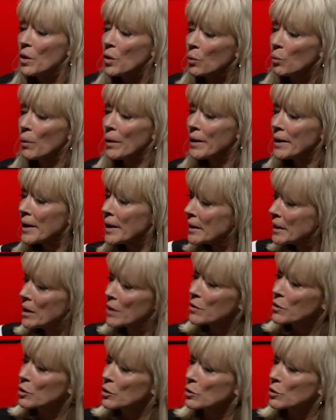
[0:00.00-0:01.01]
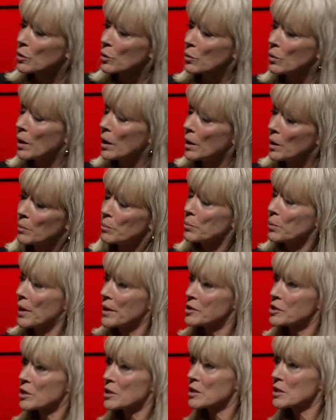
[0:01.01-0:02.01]
What any other uh,
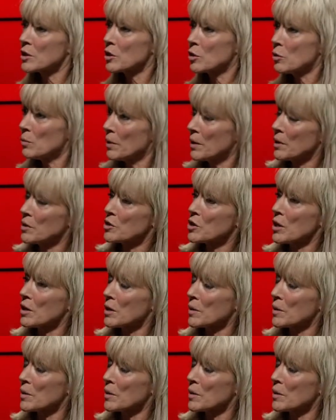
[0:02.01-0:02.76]
projects that you want to talk